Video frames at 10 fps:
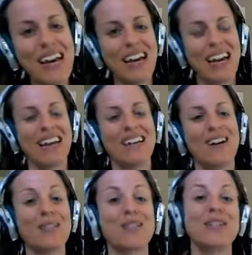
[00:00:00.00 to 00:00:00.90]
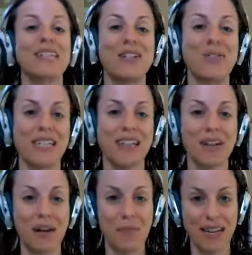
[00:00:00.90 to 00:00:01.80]
and also a link to our
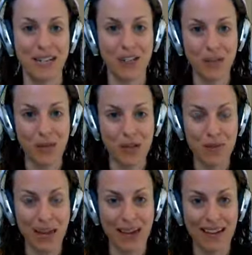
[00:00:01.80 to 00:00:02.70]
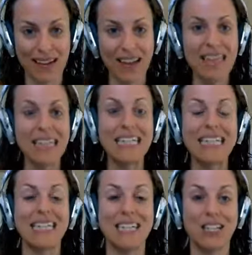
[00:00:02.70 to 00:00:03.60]
SoundCloud page where you can
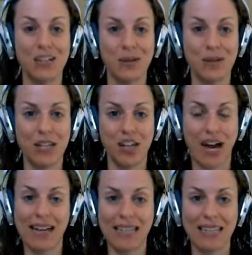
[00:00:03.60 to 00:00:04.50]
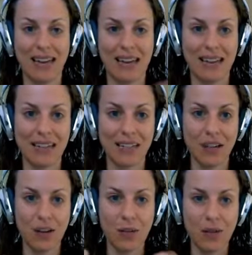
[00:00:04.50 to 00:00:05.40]
listen to the chats and
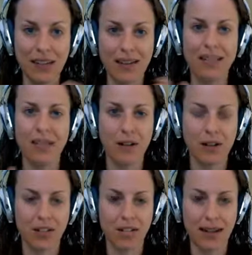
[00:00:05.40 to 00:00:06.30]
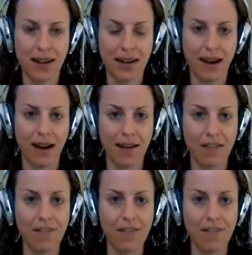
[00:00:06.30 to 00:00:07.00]
really get a deeper understanding of